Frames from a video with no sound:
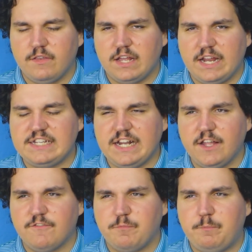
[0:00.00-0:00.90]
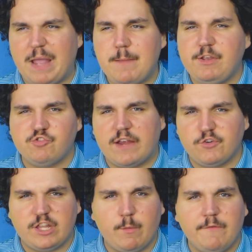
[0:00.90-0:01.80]
instead of Baby
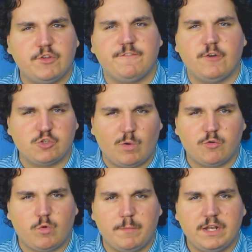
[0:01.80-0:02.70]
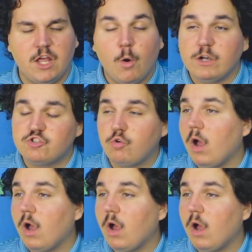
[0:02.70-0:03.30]
Driver, they went for the first Wonder Woman. Which,